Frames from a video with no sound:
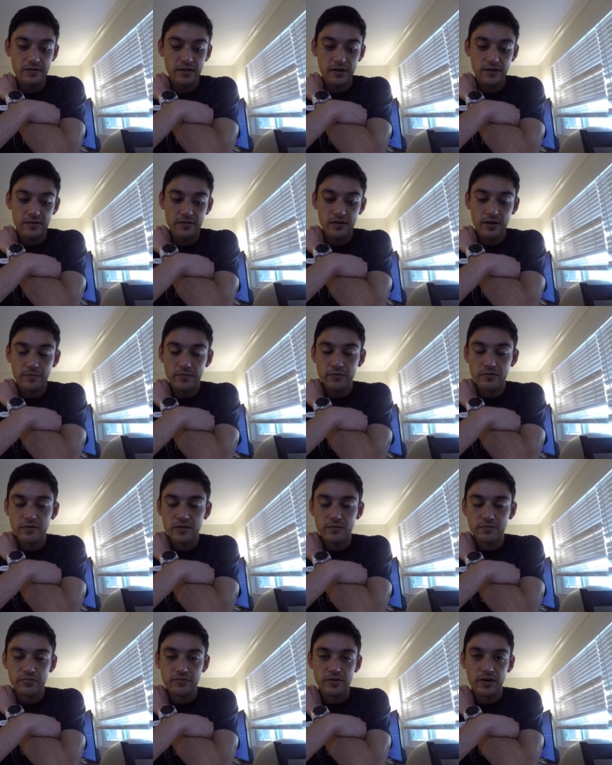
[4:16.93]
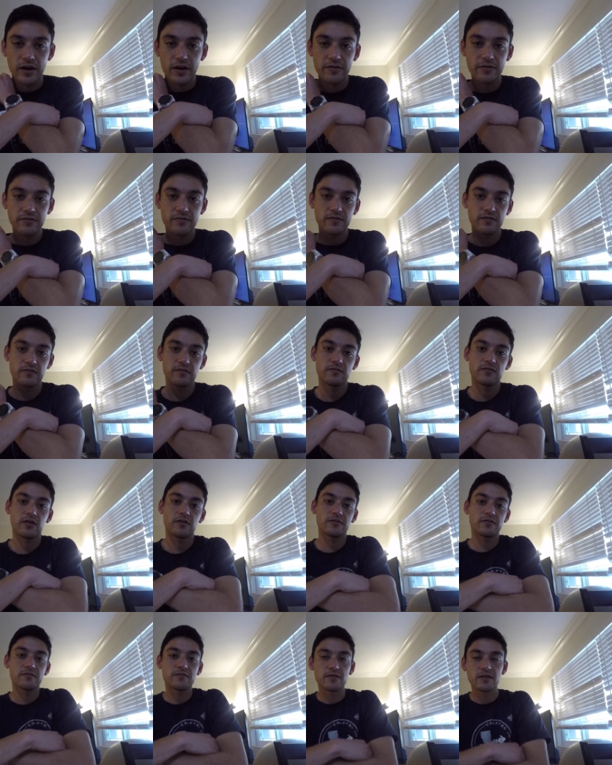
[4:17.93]
Take a couple deep breaths and
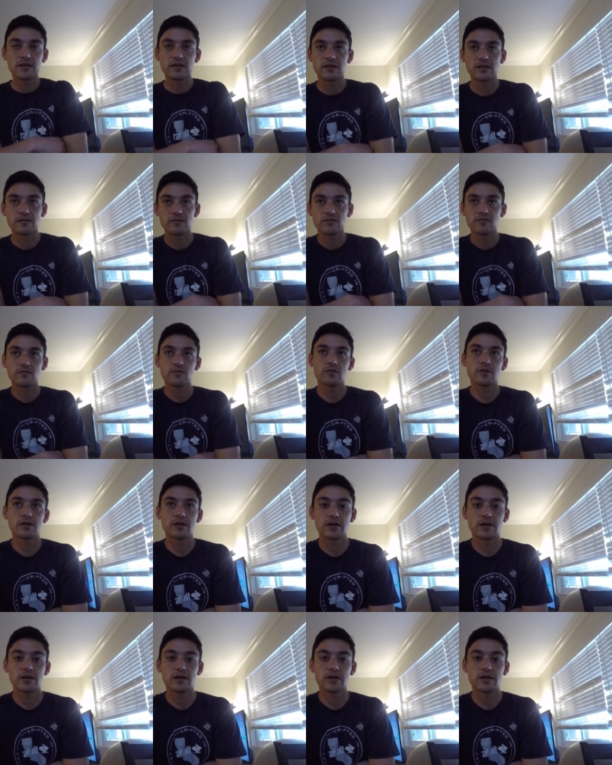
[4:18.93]
start to sink into